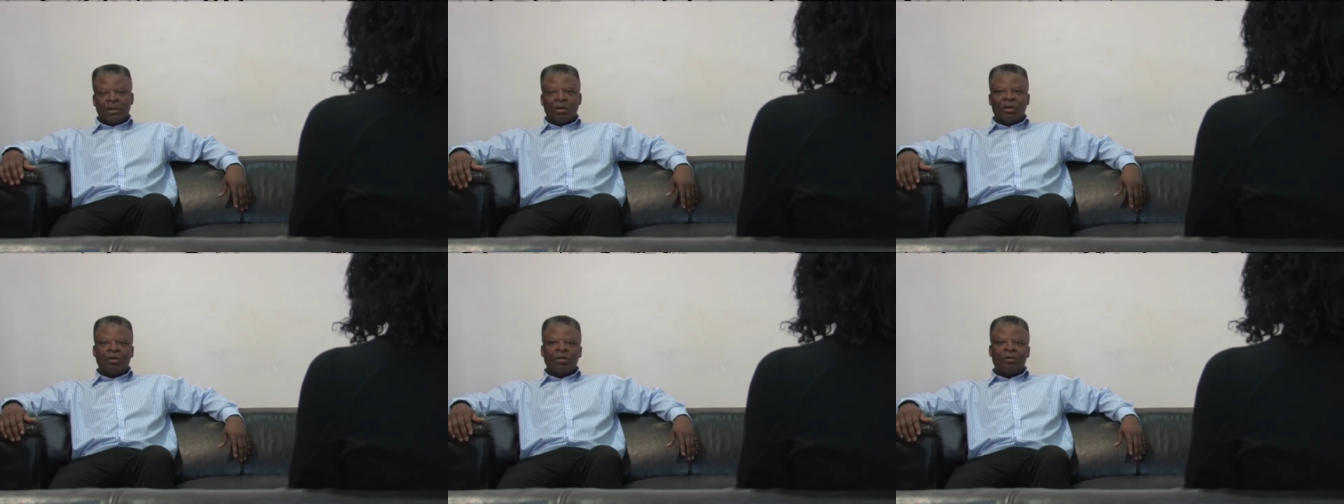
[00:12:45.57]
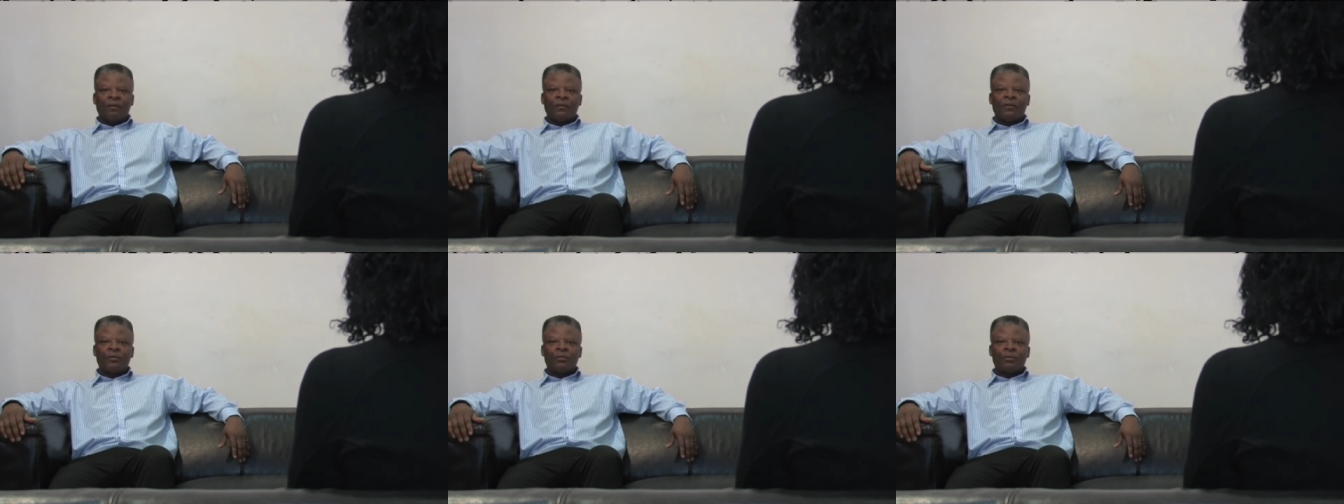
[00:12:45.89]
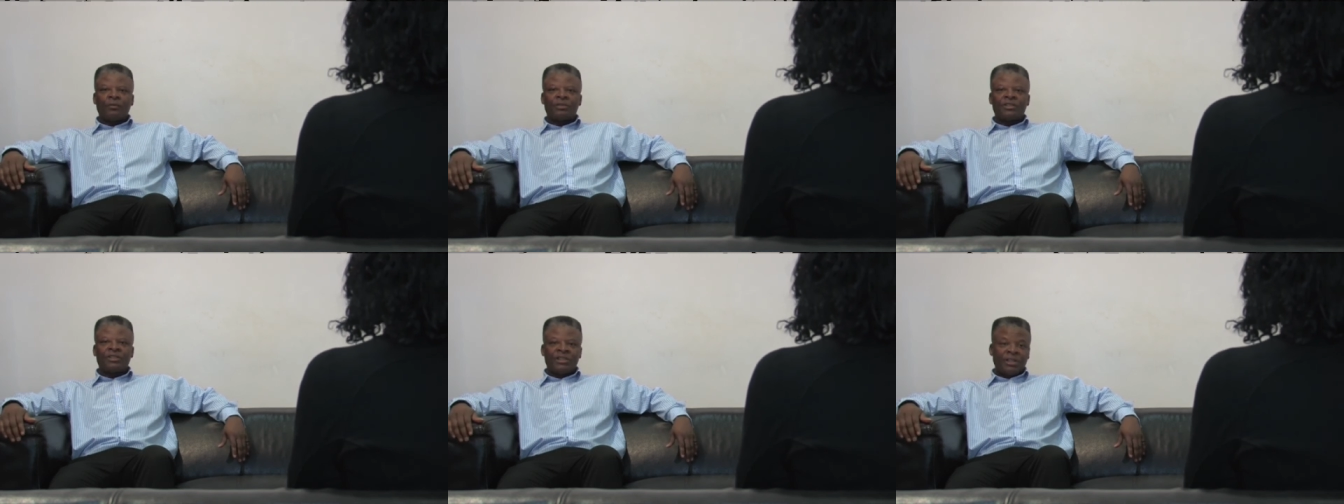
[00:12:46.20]
of
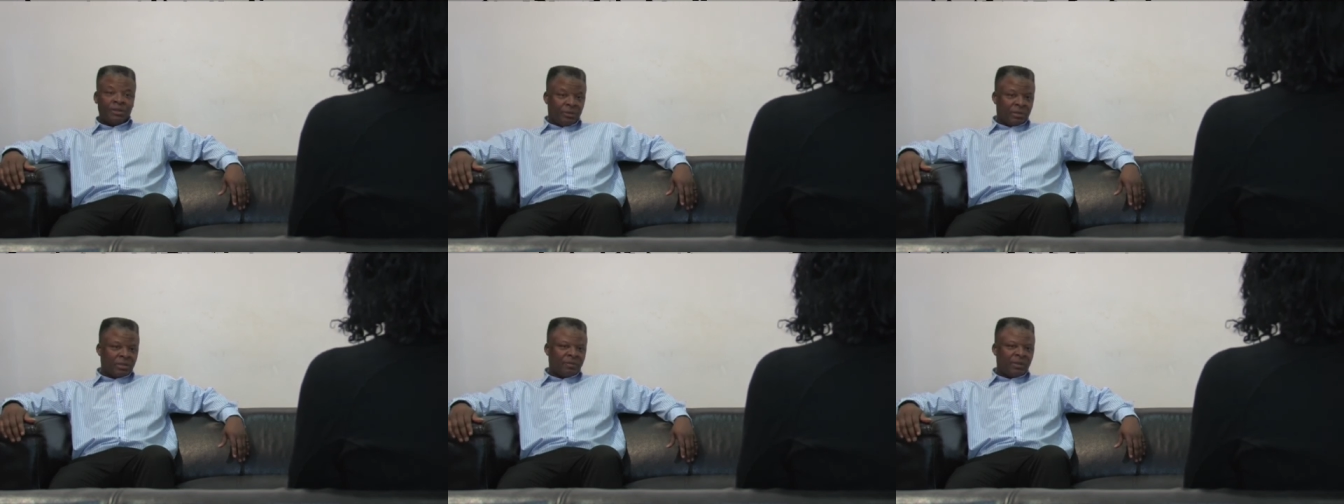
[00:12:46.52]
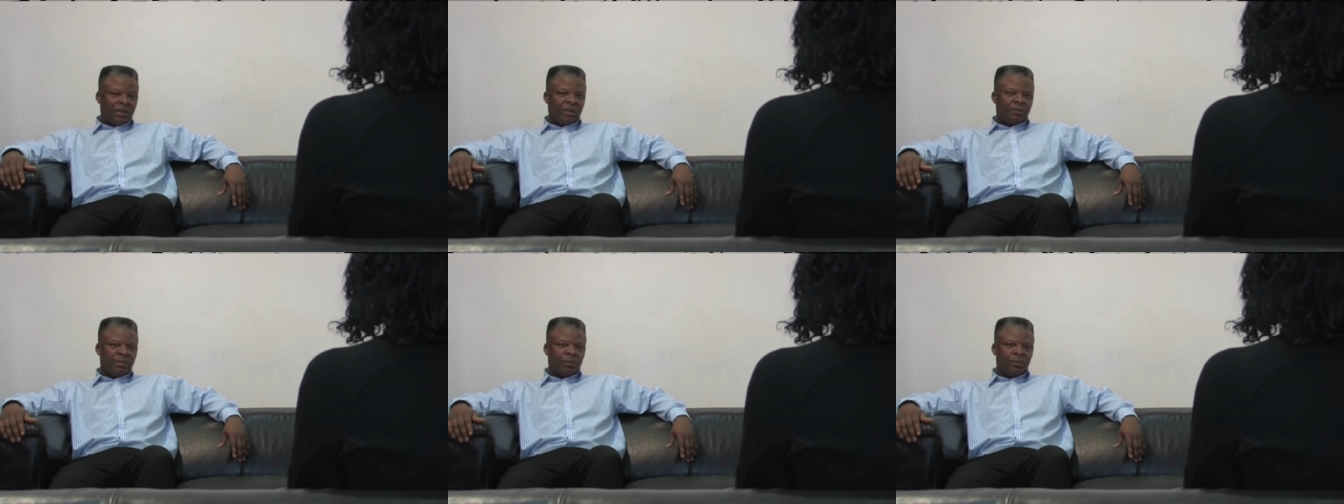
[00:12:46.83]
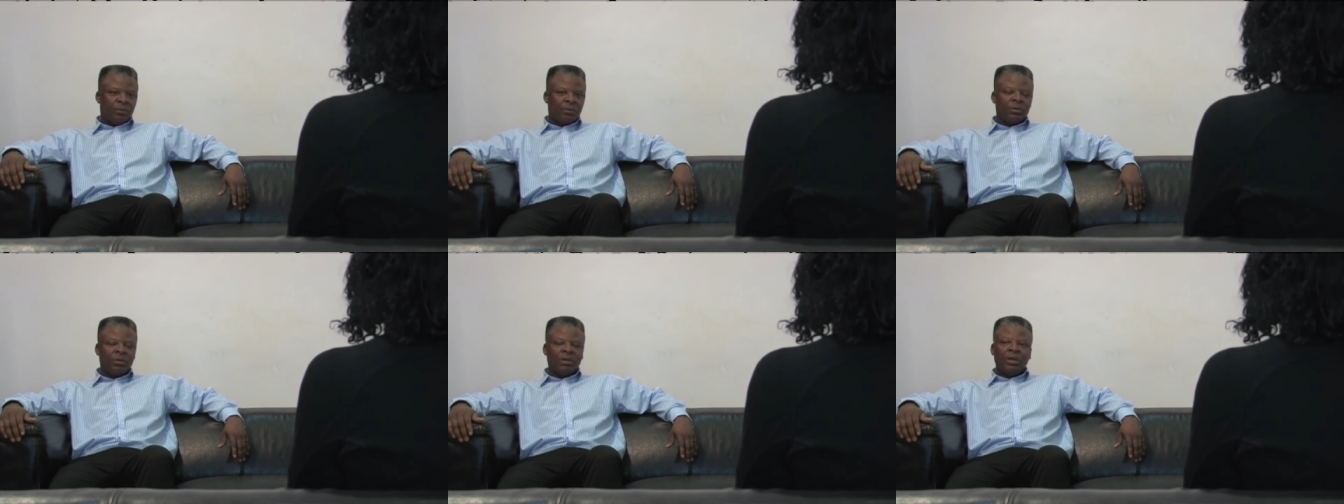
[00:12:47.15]
serious
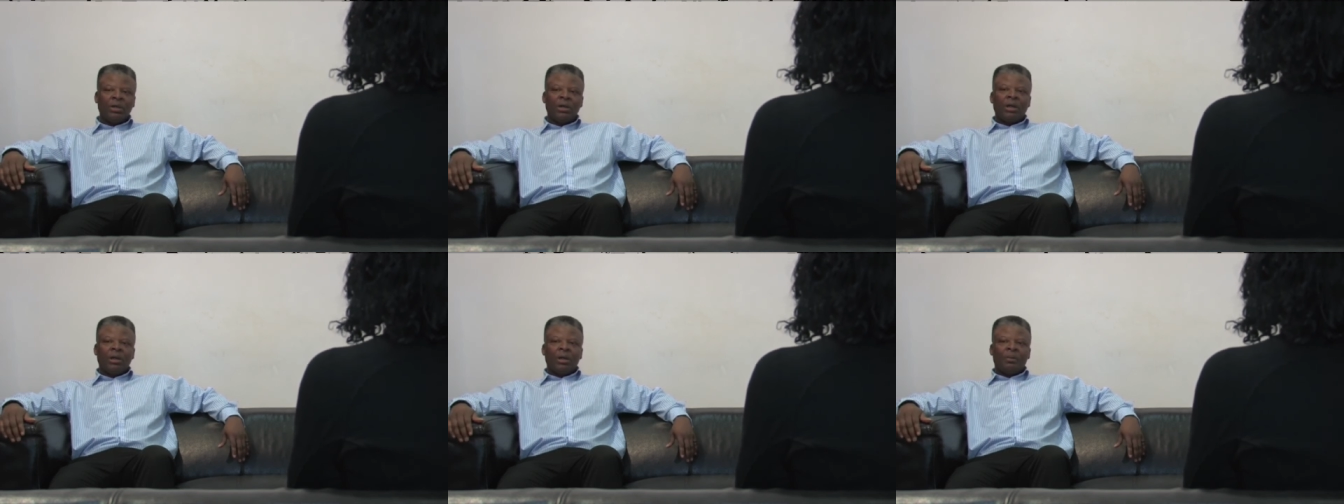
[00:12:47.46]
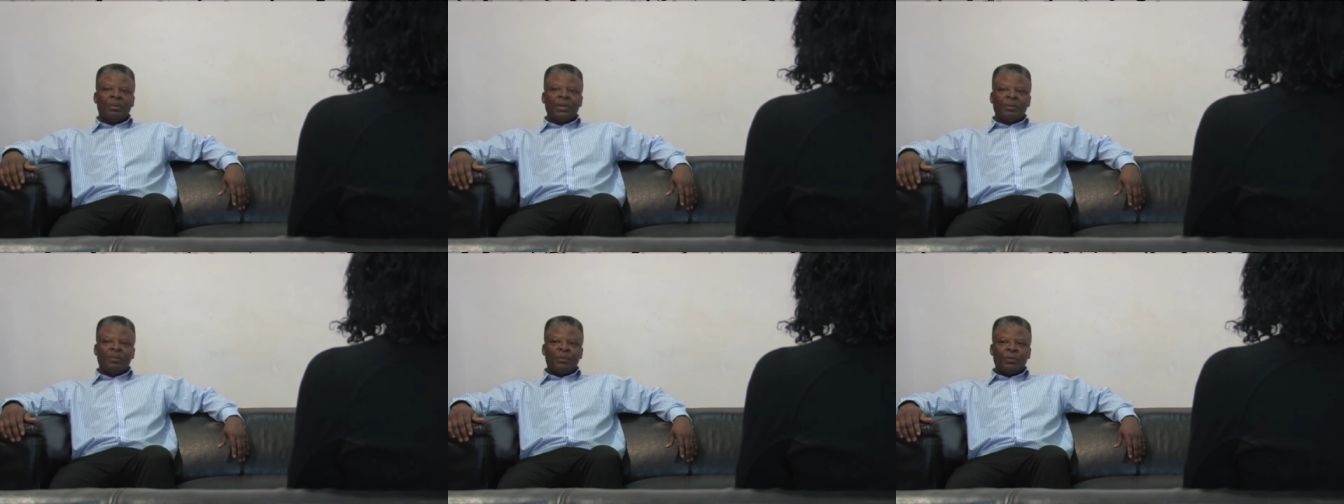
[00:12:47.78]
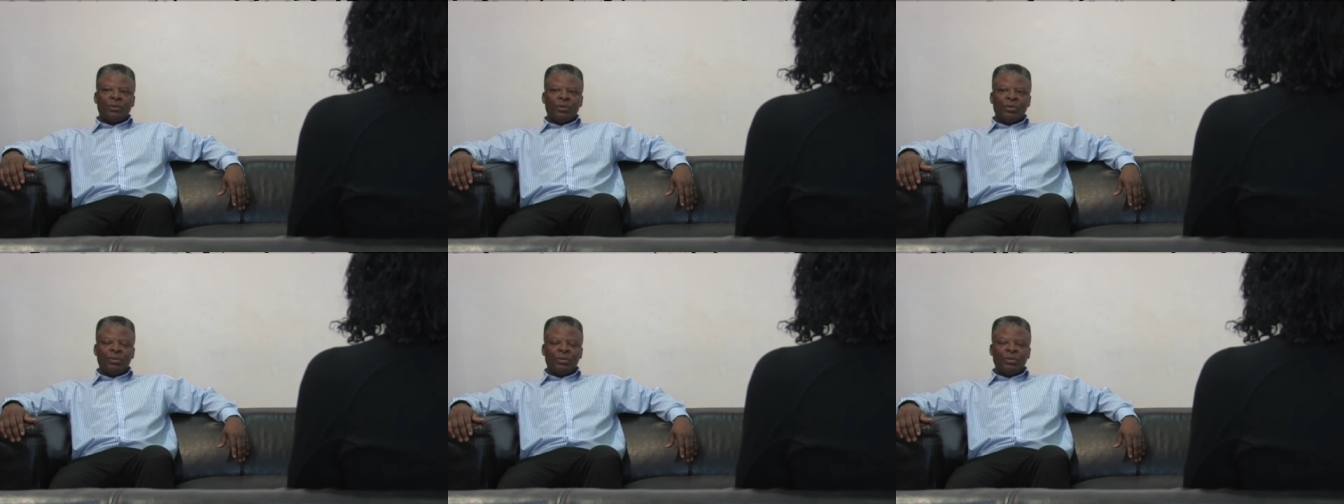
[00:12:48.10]
people
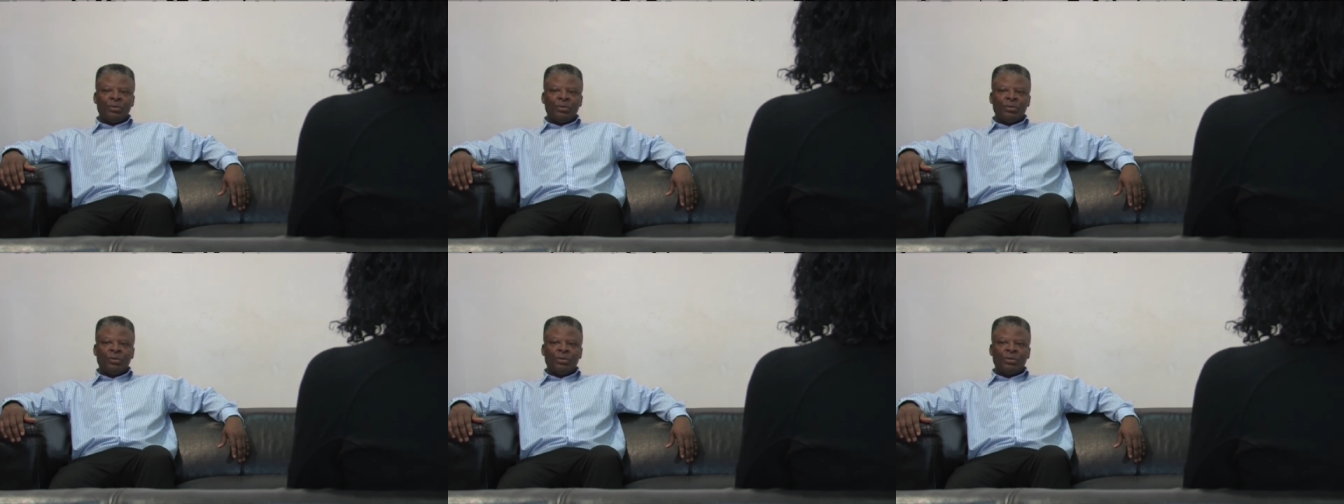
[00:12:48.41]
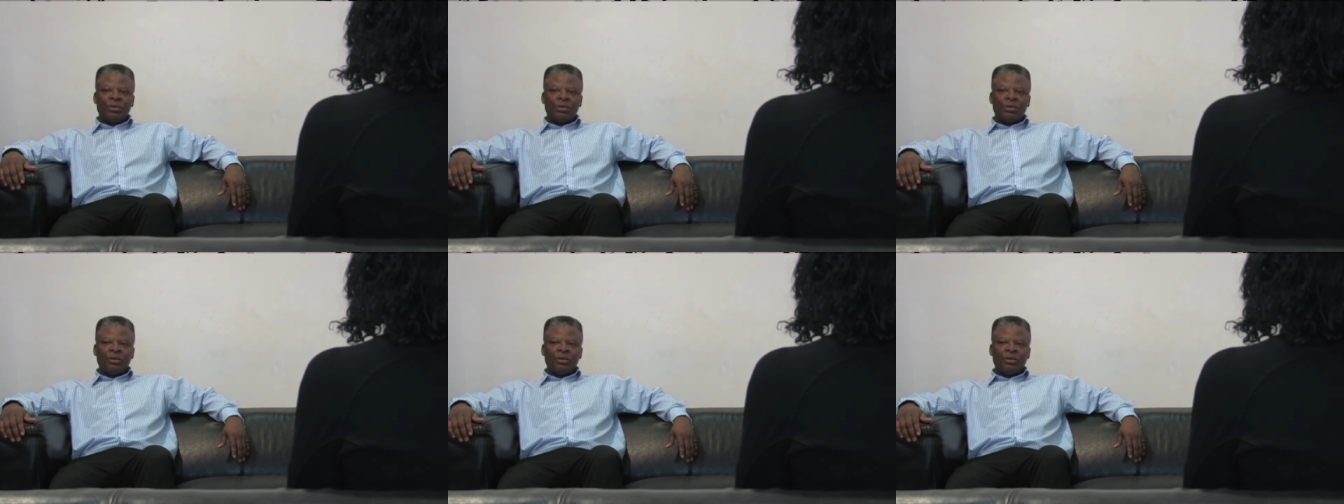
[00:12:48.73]
who